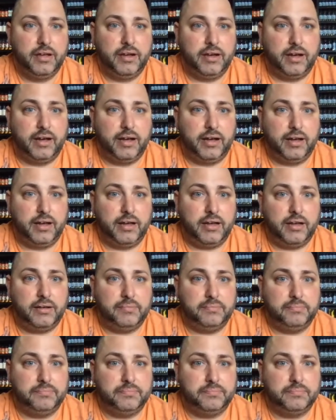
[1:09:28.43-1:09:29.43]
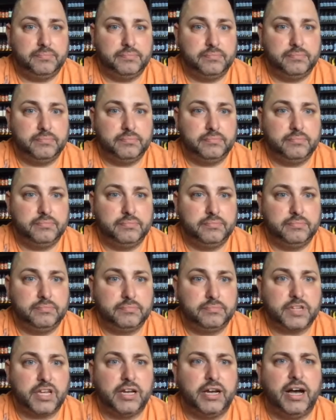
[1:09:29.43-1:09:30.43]
Um,
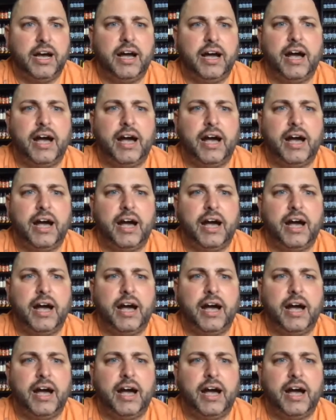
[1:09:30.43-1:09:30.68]
uh,